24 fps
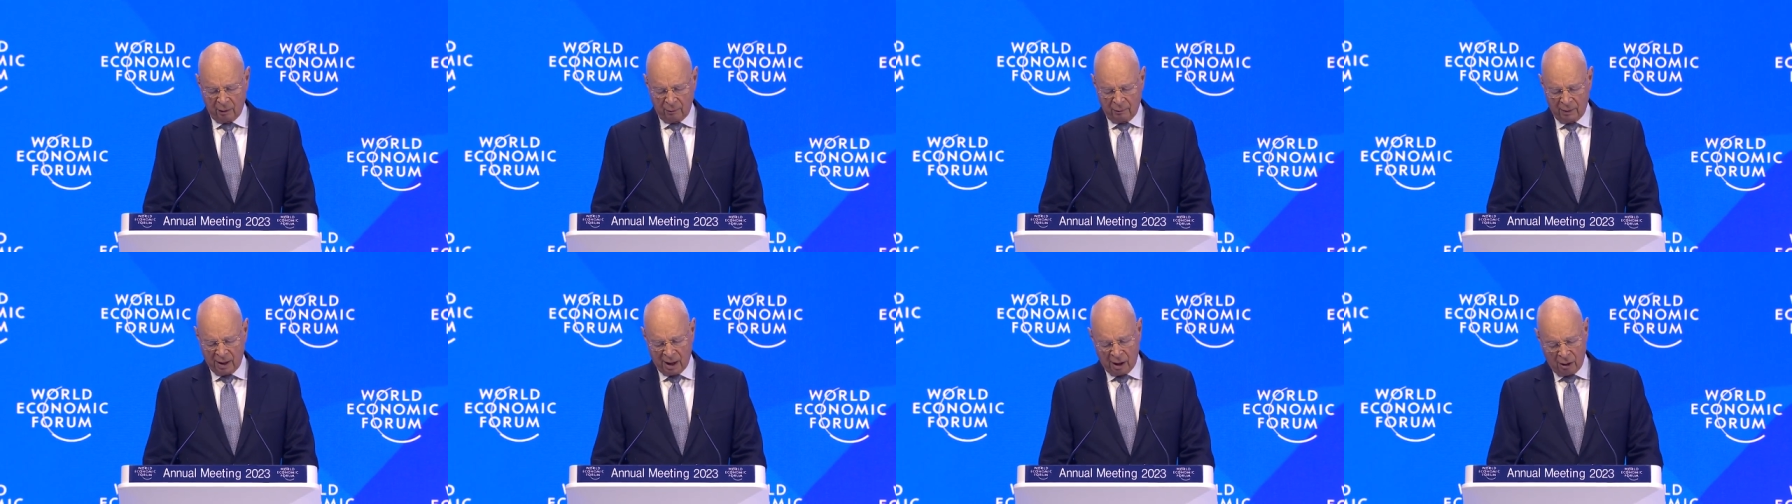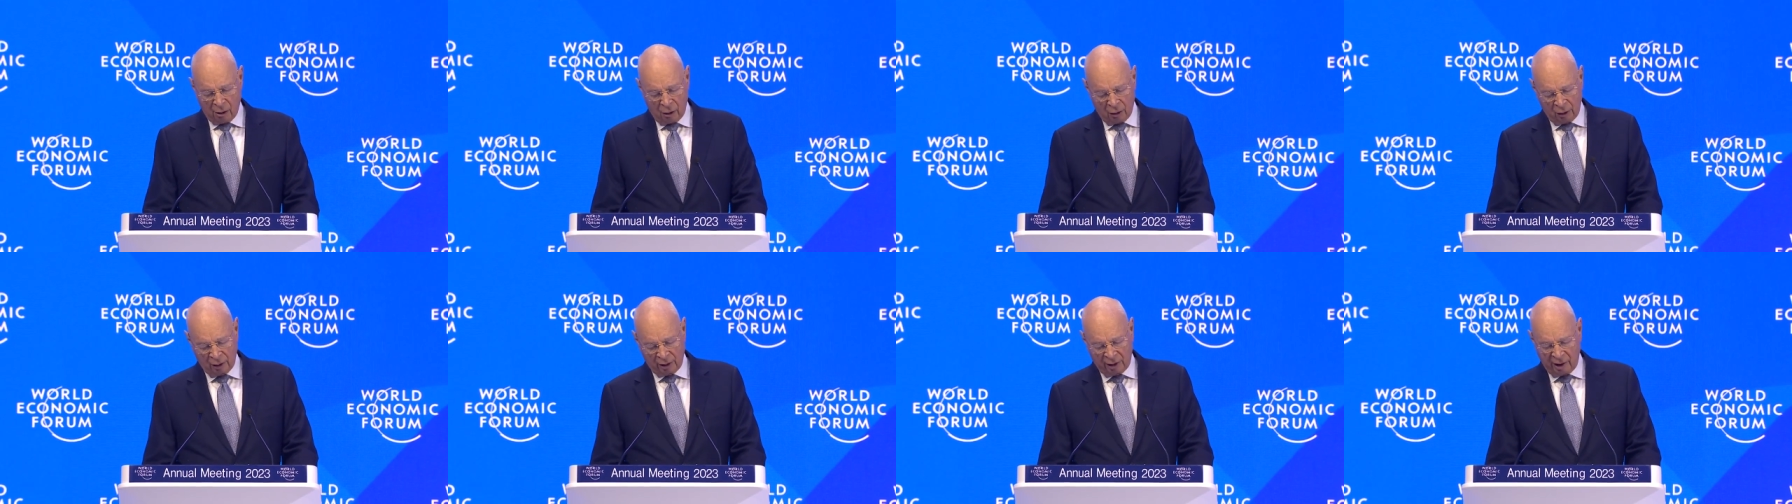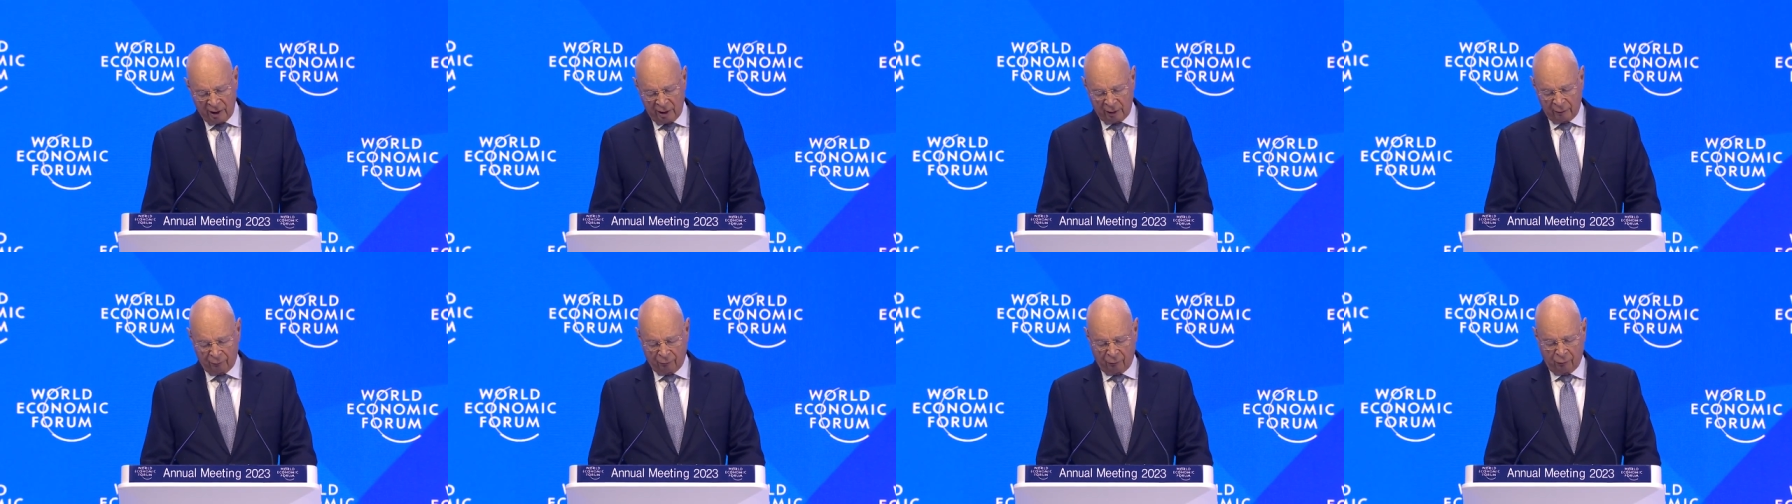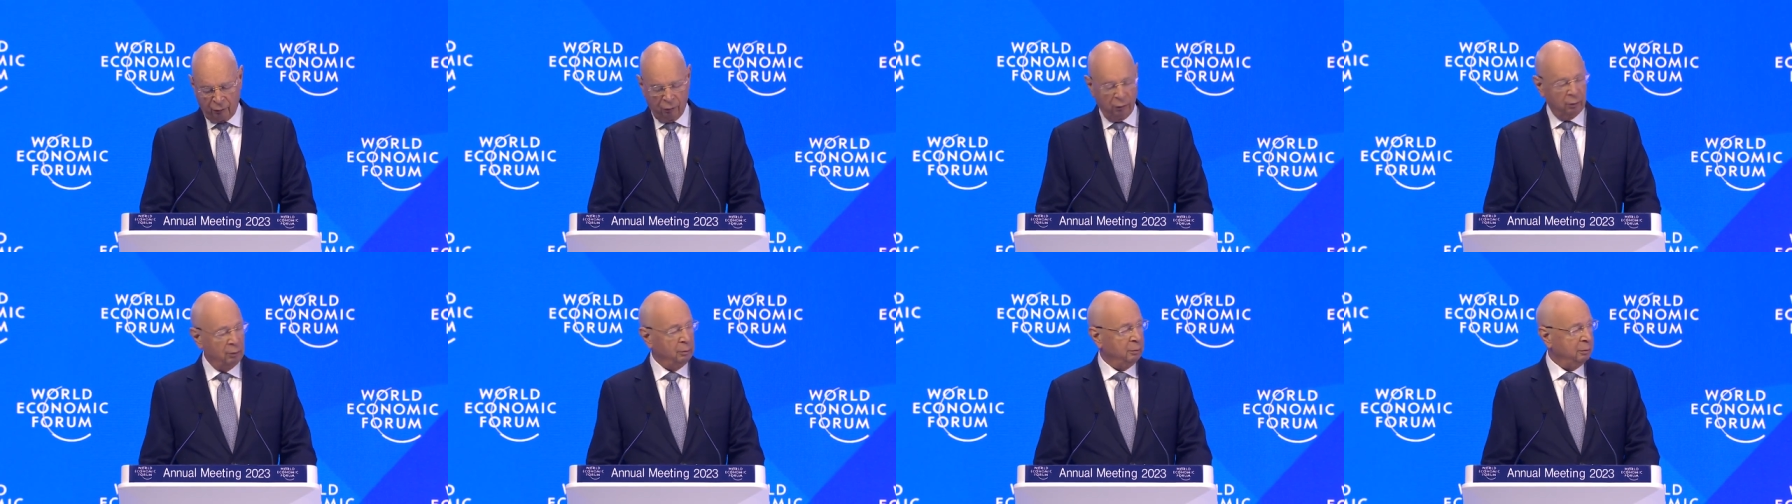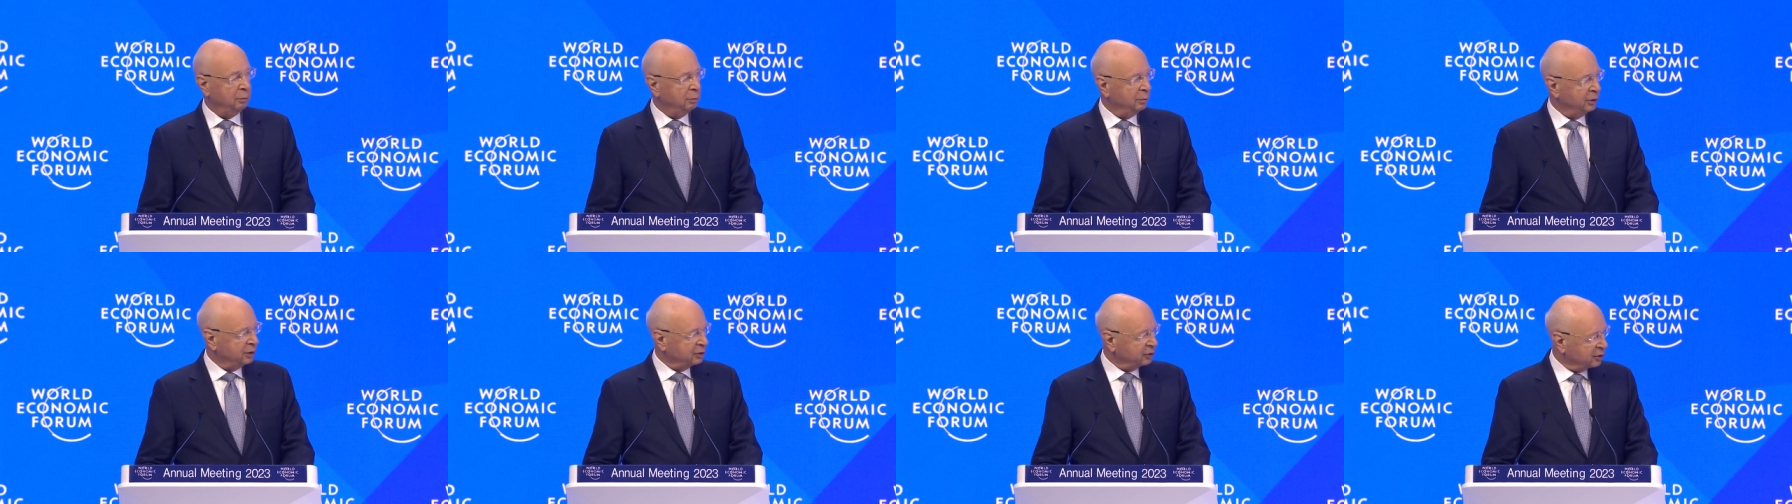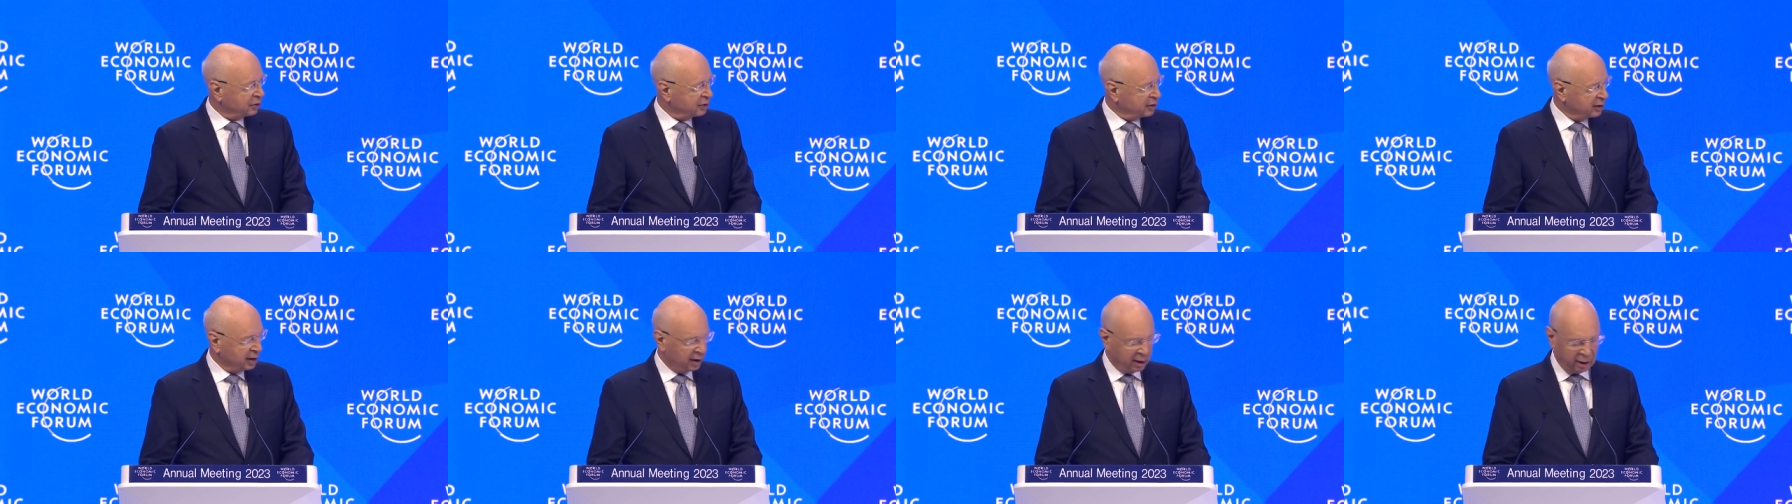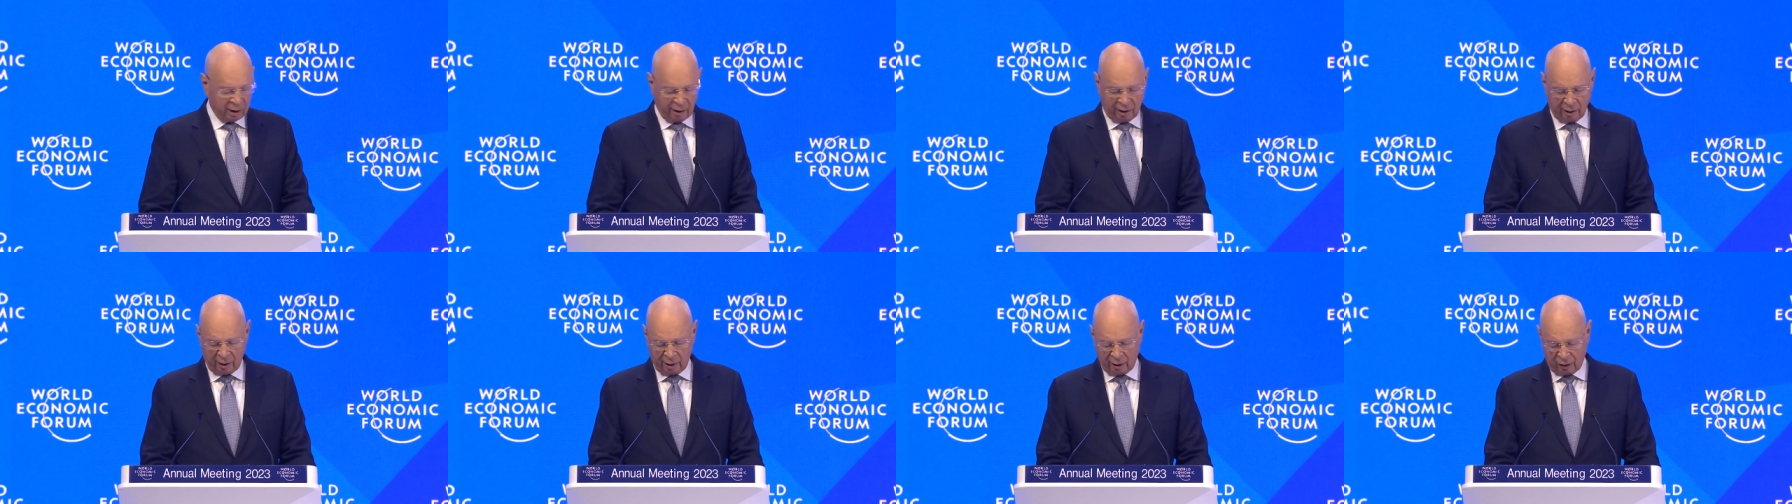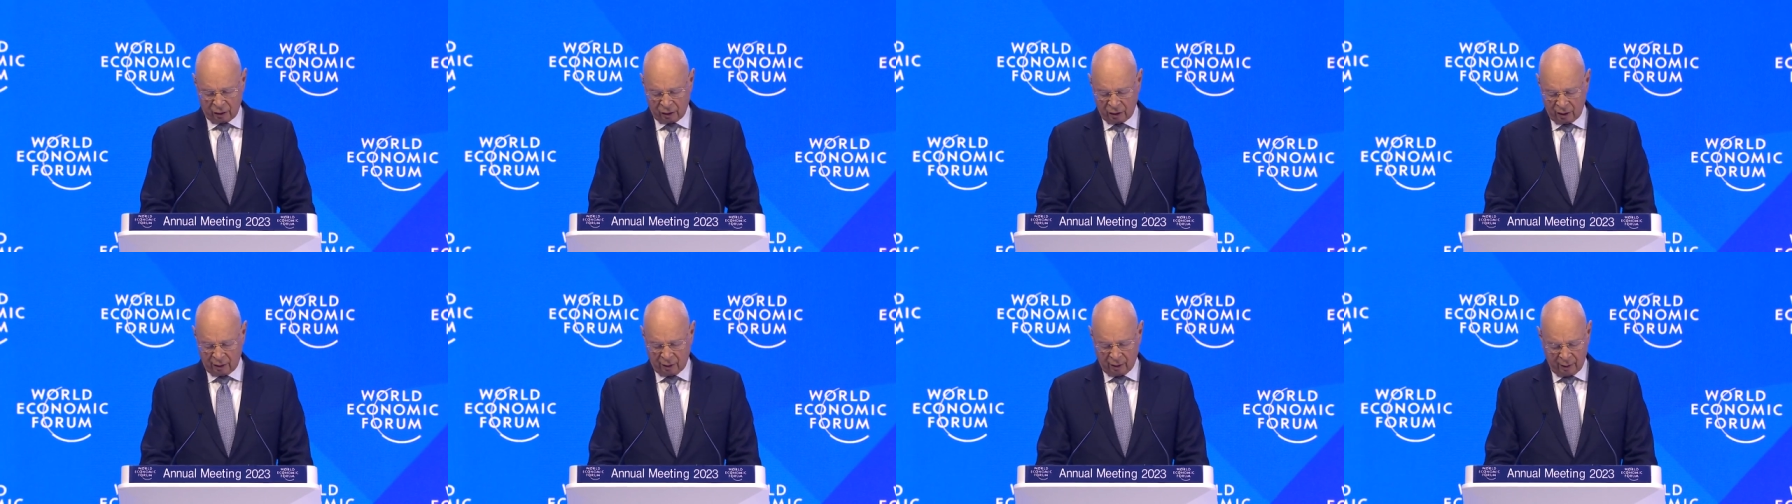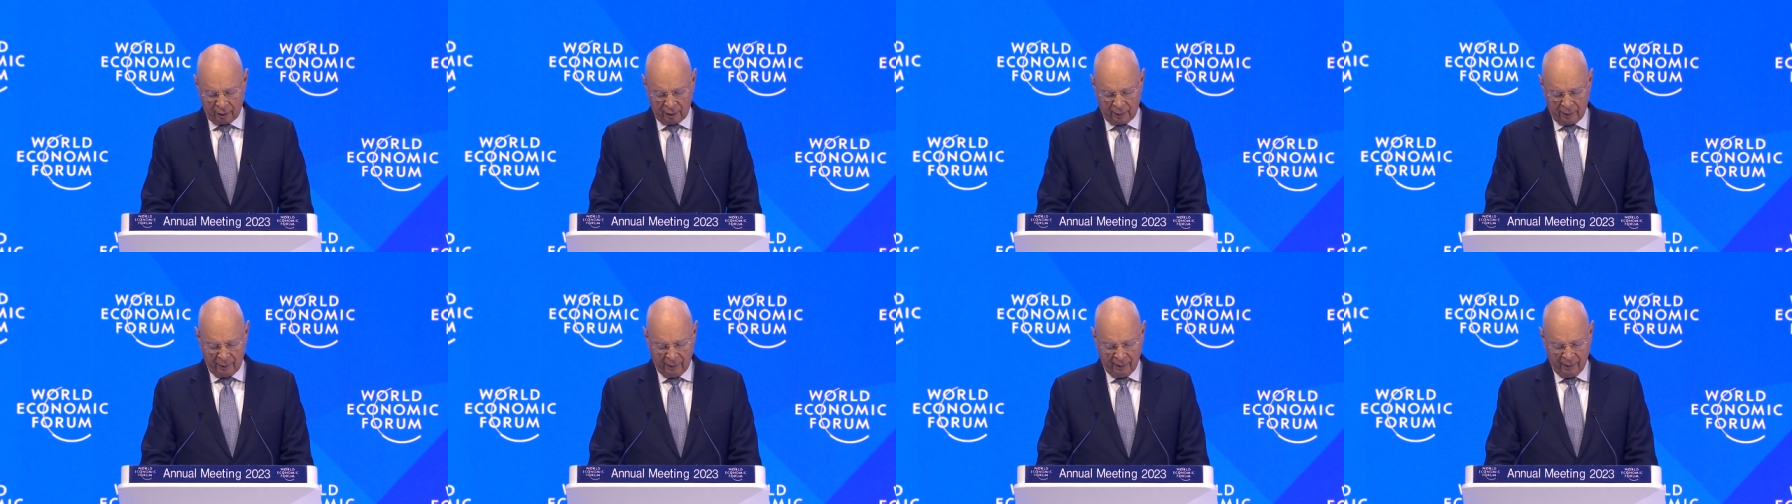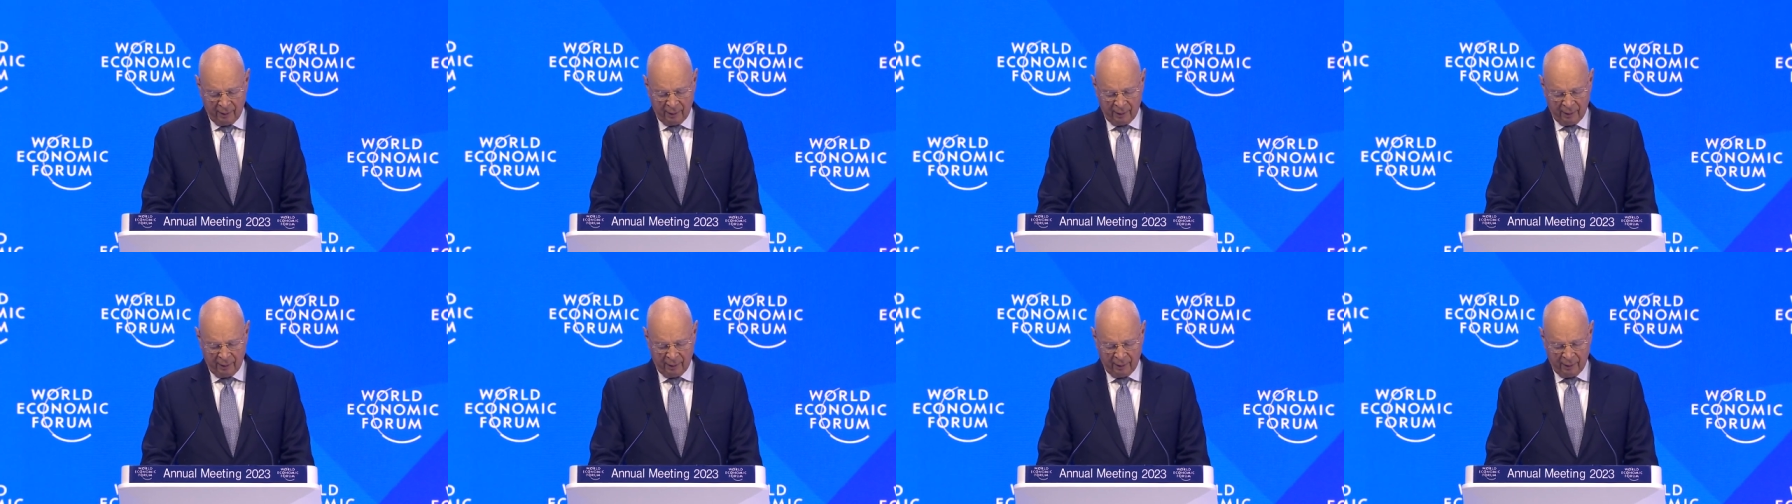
We are all grateful, Mr. Secretary General,